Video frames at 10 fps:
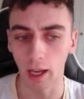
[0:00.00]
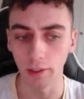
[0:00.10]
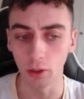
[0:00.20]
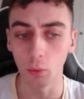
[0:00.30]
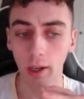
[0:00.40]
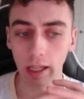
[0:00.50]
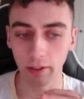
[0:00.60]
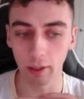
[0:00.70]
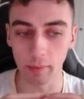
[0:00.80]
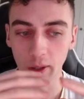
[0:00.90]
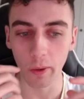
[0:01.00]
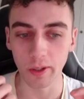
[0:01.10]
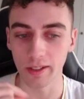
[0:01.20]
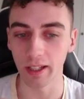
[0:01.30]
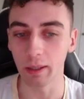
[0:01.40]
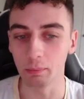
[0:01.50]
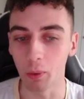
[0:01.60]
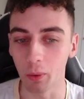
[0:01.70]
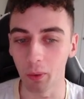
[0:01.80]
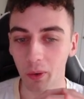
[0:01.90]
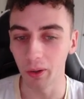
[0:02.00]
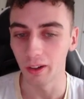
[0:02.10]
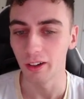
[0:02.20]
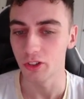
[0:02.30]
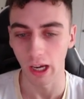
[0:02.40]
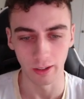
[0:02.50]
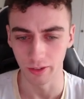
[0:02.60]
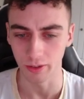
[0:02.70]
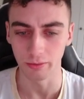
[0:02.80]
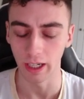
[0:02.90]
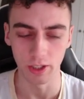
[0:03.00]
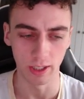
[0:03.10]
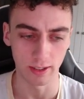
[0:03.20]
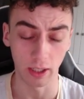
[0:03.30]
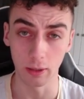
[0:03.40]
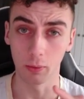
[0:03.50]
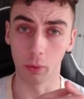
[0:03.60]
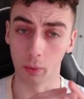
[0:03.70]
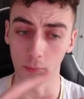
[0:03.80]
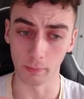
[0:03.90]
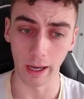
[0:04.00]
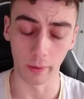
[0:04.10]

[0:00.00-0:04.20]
You will end up noticing more channels and ranges that you might